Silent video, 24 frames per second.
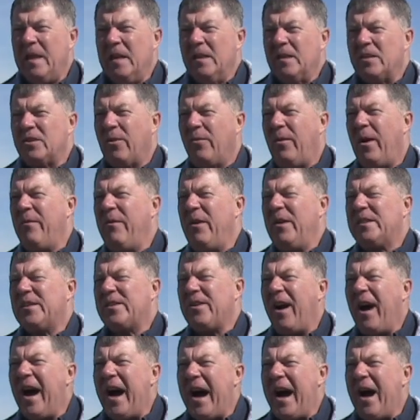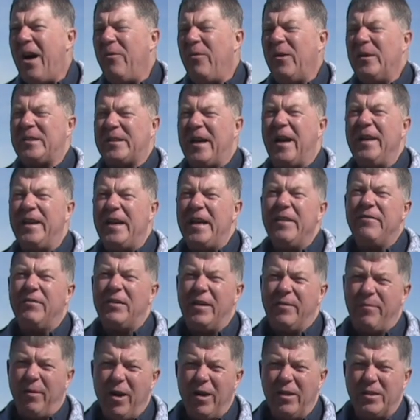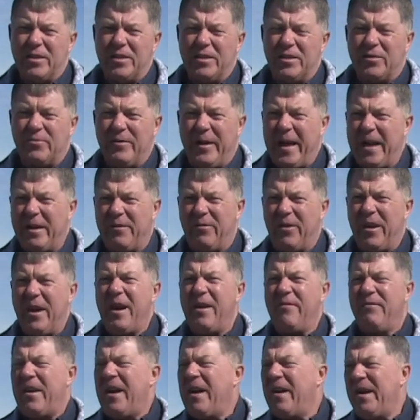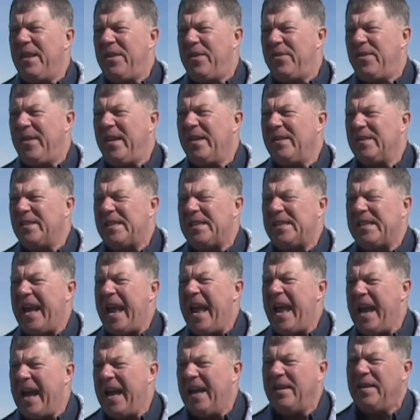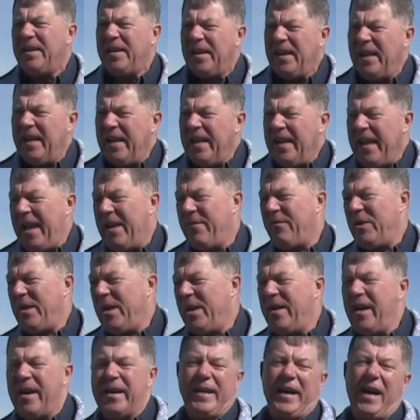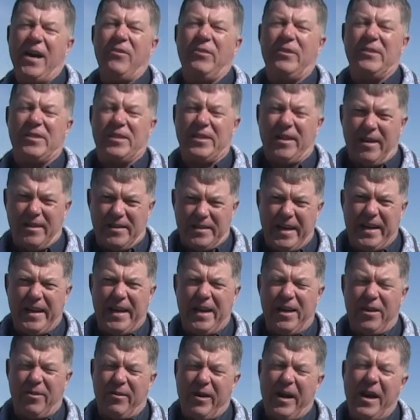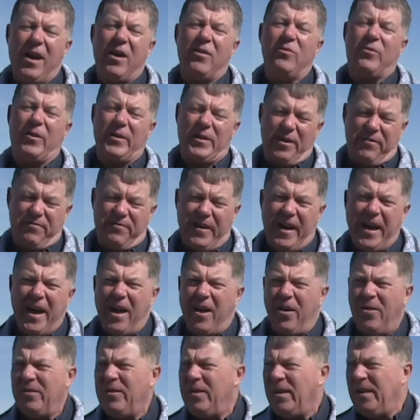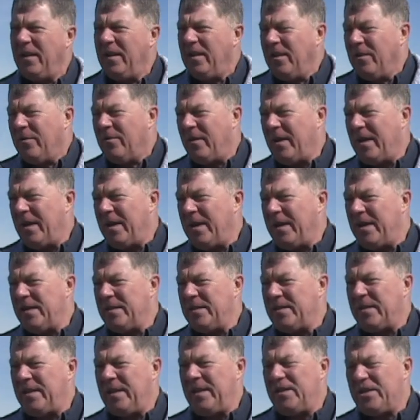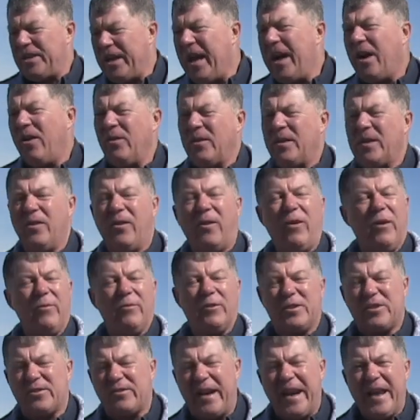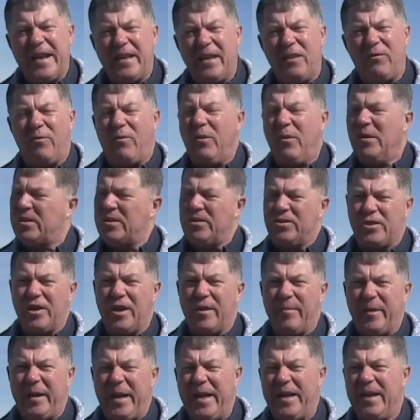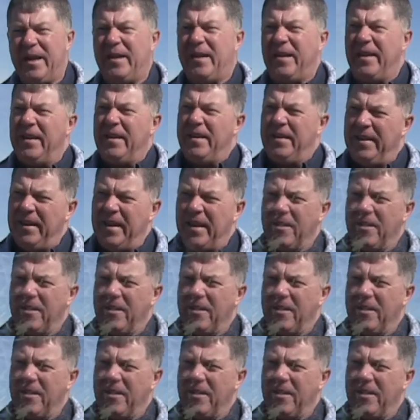So what we saw was uneven emergence. We had rear very thin stand, and when you got out and started digging around, what you found was the shallow canola was stranded, wasn't germinated. The